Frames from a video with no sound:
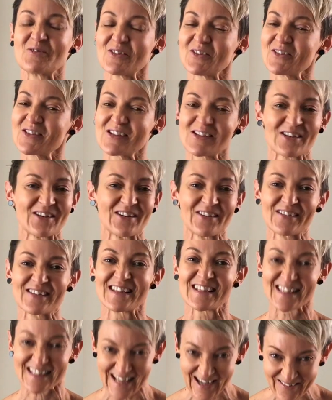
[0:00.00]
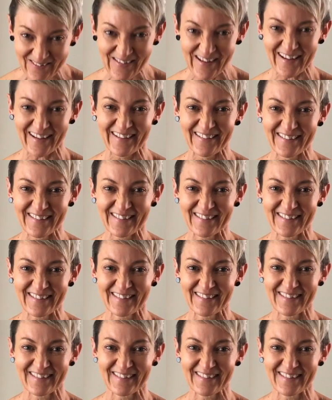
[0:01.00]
real soon. Stay well.